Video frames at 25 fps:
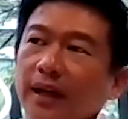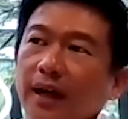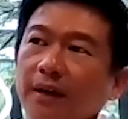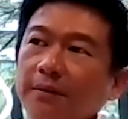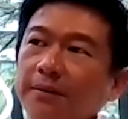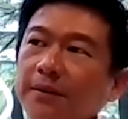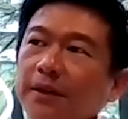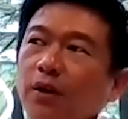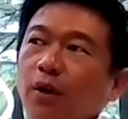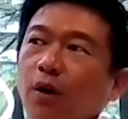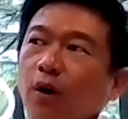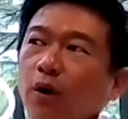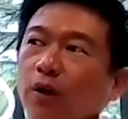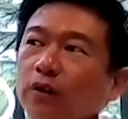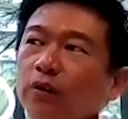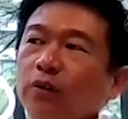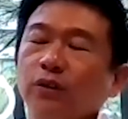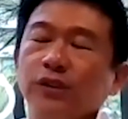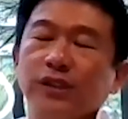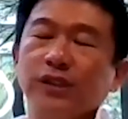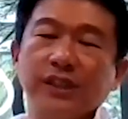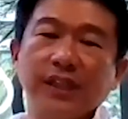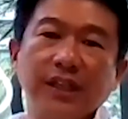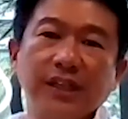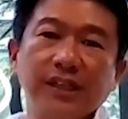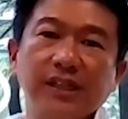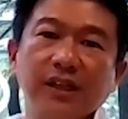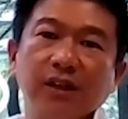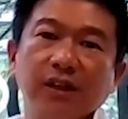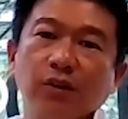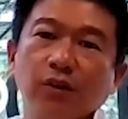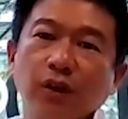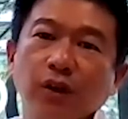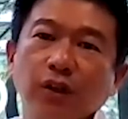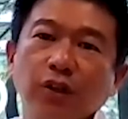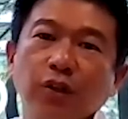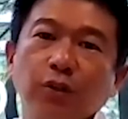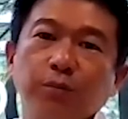I mean, all those things are
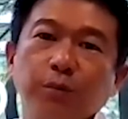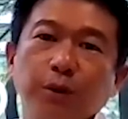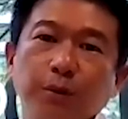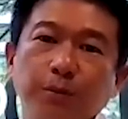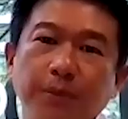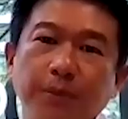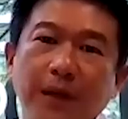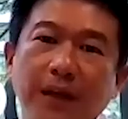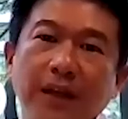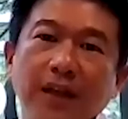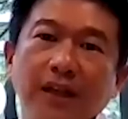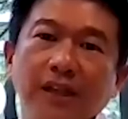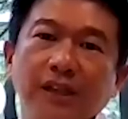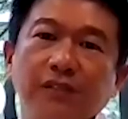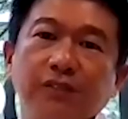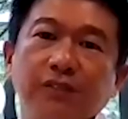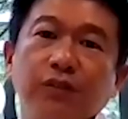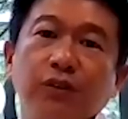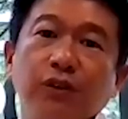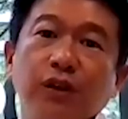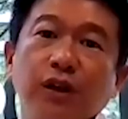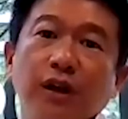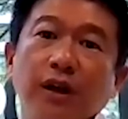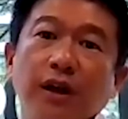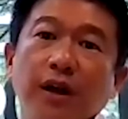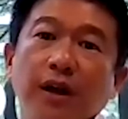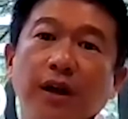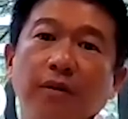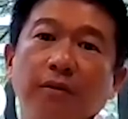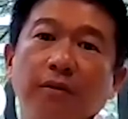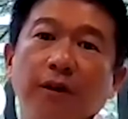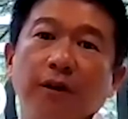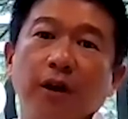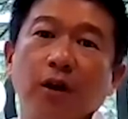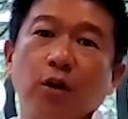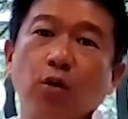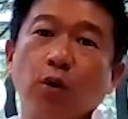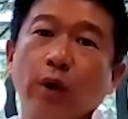going to propel us for a
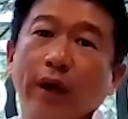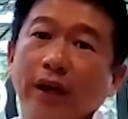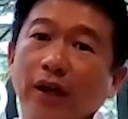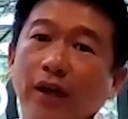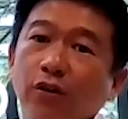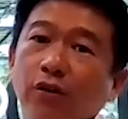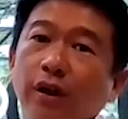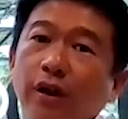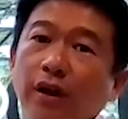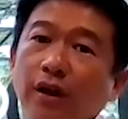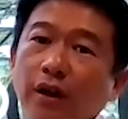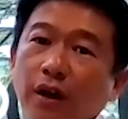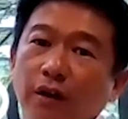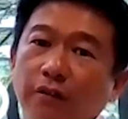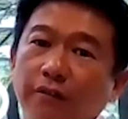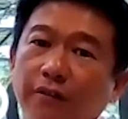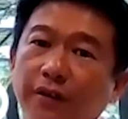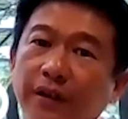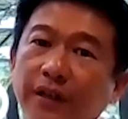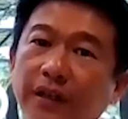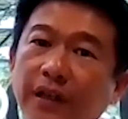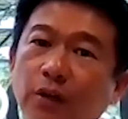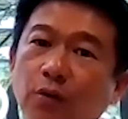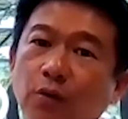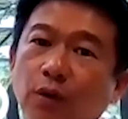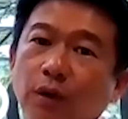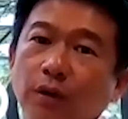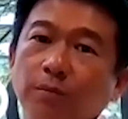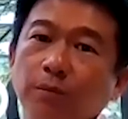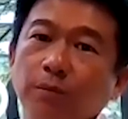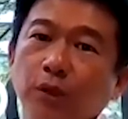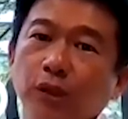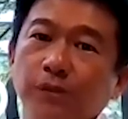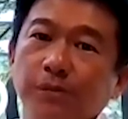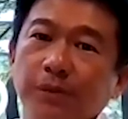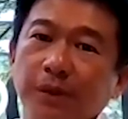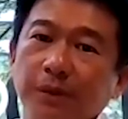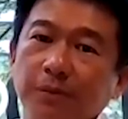quicker recovery than what
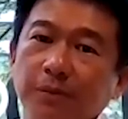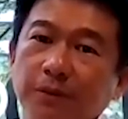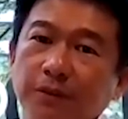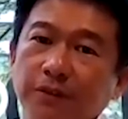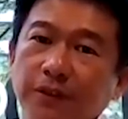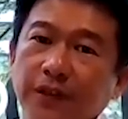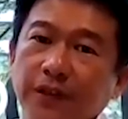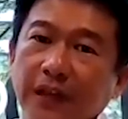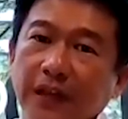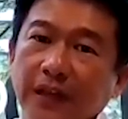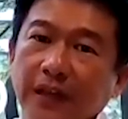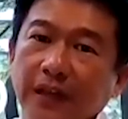most people